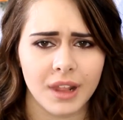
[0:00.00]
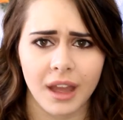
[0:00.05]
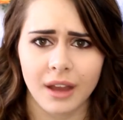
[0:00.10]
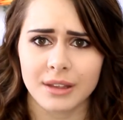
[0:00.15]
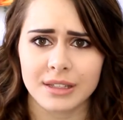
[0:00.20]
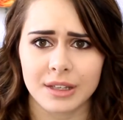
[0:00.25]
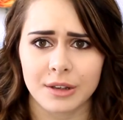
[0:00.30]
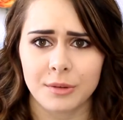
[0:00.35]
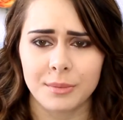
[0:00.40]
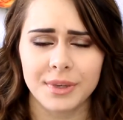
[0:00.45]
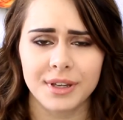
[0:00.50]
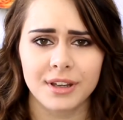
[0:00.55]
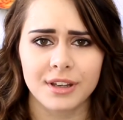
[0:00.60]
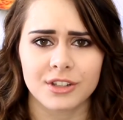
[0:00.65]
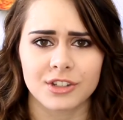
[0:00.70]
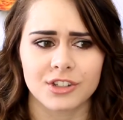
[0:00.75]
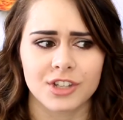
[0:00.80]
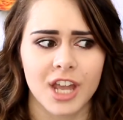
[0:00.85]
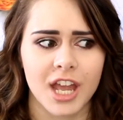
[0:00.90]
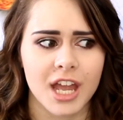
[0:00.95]
I was like, oh my
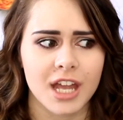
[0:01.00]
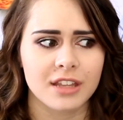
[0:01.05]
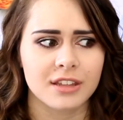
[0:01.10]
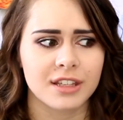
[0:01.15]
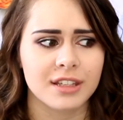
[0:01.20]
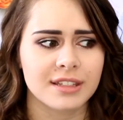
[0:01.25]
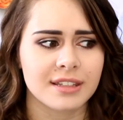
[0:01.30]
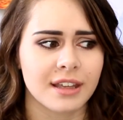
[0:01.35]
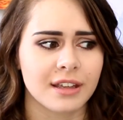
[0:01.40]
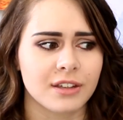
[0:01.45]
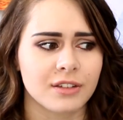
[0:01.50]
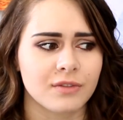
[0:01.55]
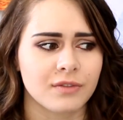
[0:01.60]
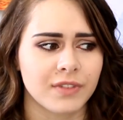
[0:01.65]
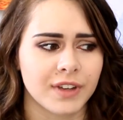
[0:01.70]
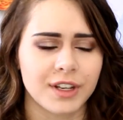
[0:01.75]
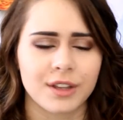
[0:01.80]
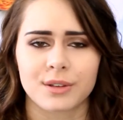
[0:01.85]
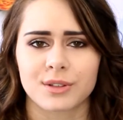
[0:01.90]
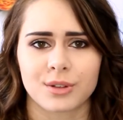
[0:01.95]
gosh, these
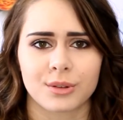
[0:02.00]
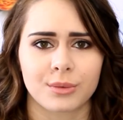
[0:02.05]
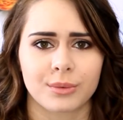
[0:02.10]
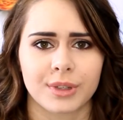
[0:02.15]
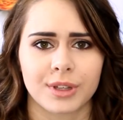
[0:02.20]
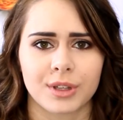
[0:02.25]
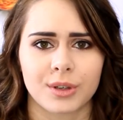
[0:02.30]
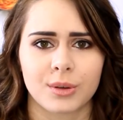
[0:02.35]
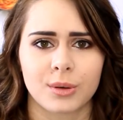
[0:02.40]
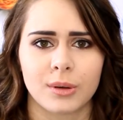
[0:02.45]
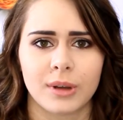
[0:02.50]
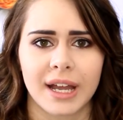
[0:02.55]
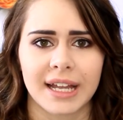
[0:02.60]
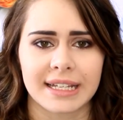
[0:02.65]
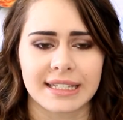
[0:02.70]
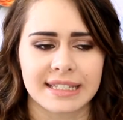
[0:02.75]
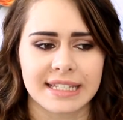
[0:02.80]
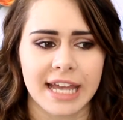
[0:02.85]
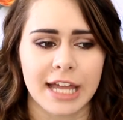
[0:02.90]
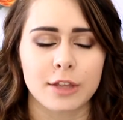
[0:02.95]
videos are really cool. I
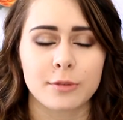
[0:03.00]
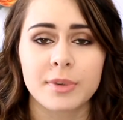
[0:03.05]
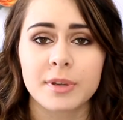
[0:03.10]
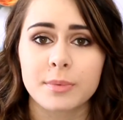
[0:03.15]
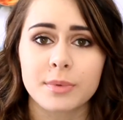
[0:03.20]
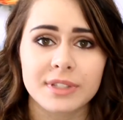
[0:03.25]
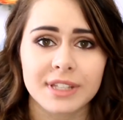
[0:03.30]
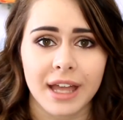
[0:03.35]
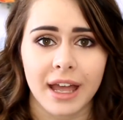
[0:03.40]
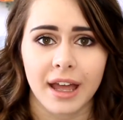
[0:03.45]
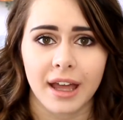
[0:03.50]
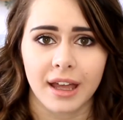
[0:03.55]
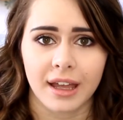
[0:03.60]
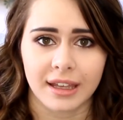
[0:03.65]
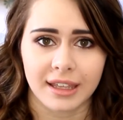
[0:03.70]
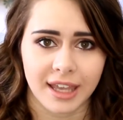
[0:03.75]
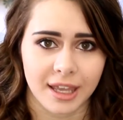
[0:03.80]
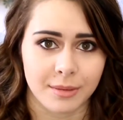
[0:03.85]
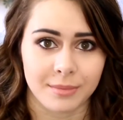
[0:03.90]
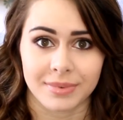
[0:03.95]
can see other people's
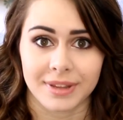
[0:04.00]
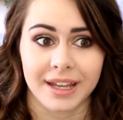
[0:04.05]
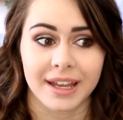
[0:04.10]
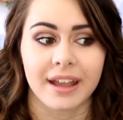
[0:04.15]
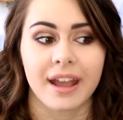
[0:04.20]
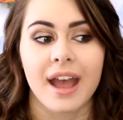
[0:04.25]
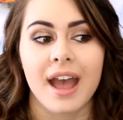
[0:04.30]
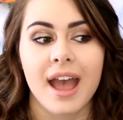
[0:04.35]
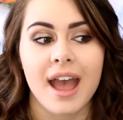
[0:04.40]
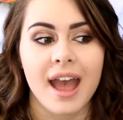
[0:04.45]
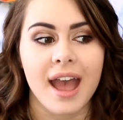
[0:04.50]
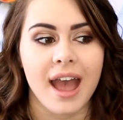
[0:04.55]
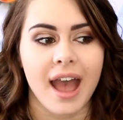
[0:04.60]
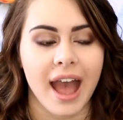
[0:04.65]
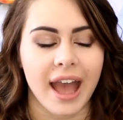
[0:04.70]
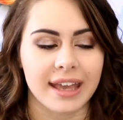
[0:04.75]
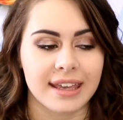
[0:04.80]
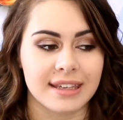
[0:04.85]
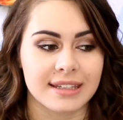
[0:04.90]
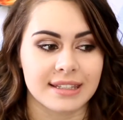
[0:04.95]
gameplay,
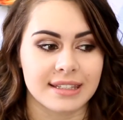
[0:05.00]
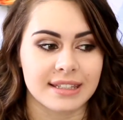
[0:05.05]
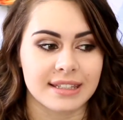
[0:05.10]
I can